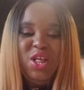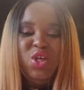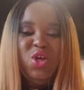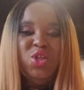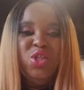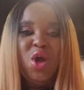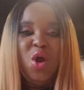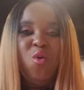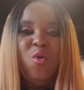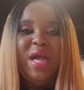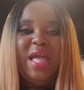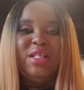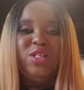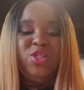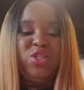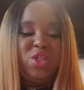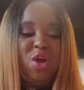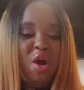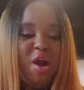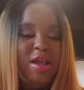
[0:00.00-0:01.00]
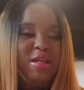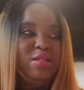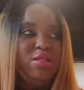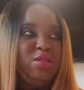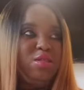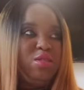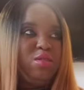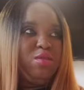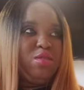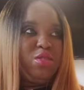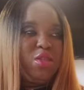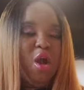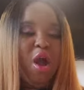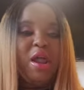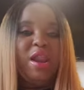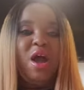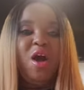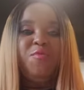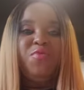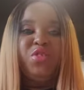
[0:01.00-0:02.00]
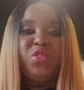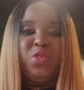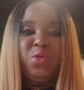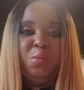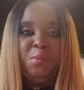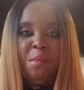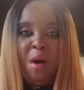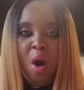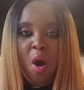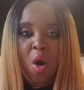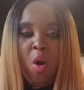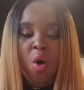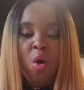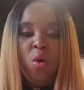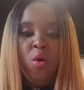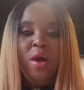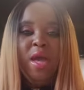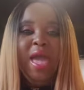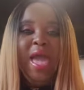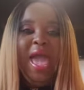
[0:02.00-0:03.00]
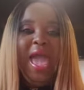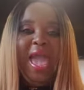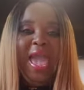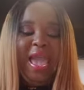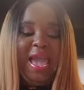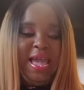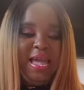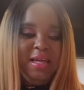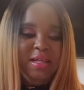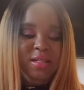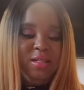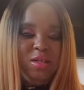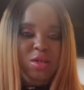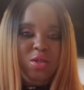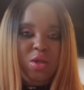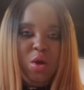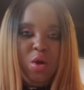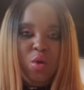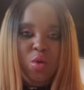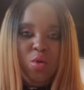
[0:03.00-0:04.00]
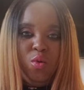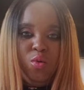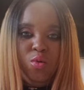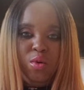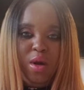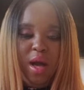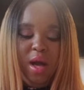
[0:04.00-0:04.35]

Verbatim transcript: you know, and start start off small and, you know,